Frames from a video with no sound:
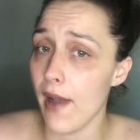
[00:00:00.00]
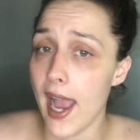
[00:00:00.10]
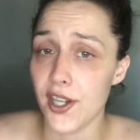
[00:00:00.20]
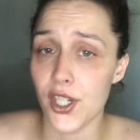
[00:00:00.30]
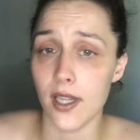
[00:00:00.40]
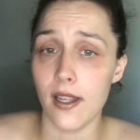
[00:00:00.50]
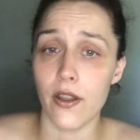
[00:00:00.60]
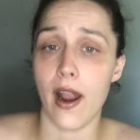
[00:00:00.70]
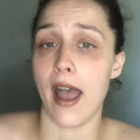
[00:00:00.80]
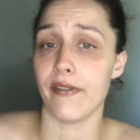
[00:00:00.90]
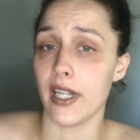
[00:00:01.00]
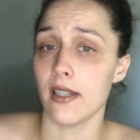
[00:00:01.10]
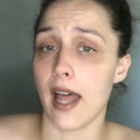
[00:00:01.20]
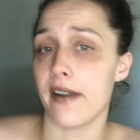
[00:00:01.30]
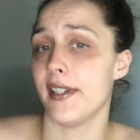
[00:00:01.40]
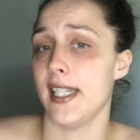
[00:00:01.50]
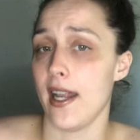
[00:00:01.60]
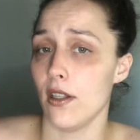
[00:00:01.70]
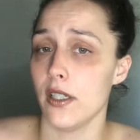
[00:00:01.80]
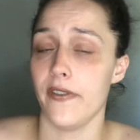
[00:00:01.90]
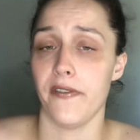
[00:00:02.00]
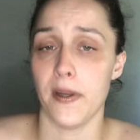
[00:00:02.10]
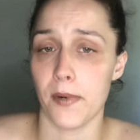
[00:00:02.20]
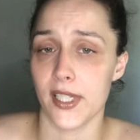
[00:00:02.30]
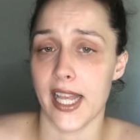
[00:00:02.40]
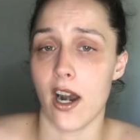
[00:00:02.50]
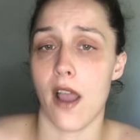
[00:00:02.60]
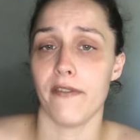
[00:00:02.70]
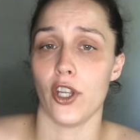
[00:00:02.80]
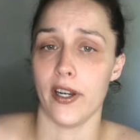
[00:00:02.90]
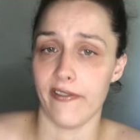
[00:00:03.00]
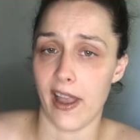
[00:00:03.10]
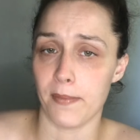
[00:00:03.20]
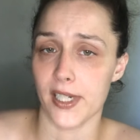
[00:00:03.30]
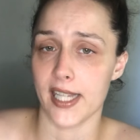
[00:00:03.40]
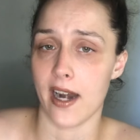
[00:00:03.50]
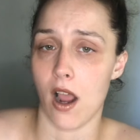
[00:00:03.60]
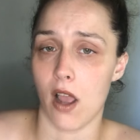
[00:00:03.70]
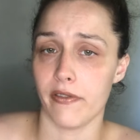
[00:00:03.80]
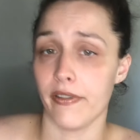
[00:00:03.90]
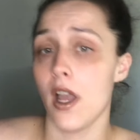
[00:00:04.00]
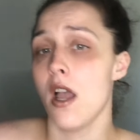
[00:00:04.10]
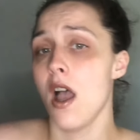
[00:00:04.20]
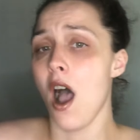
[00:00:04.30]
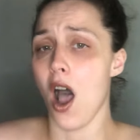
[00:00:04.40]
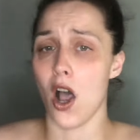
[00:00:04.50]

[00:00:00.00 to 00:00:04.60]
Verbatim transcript: actually they're having a lot of sales, 50% off, 35% off.